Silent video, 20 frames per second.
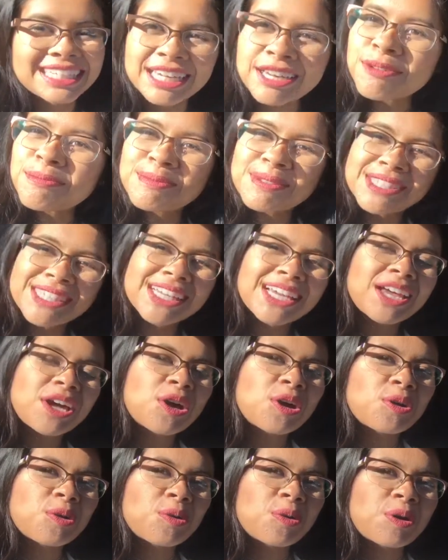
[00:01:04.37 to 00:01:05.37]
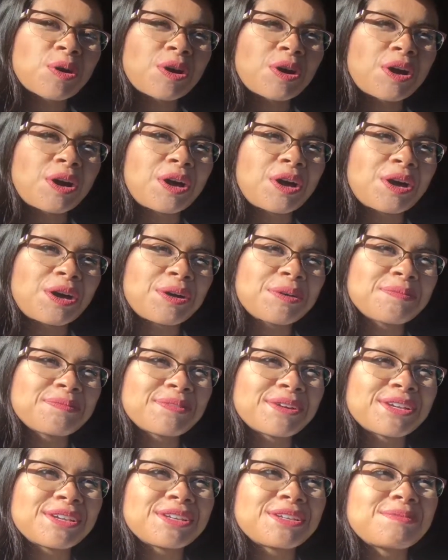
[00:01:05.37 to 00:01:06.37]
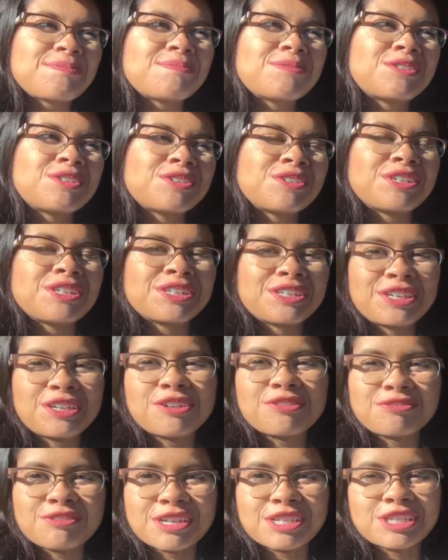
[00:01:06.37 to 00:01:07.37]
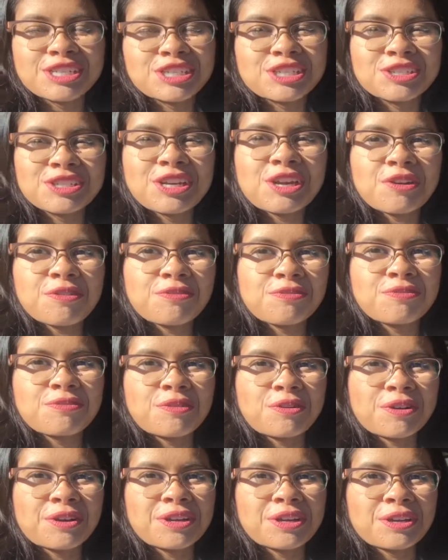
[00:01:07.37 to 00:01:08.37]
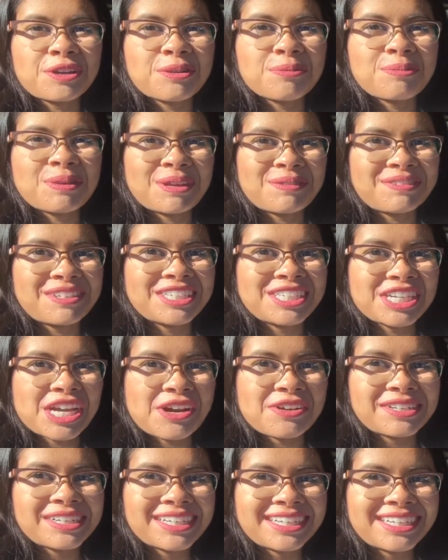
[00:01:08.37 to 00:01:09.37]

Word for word: tips um, when doing your registry for your baby shower.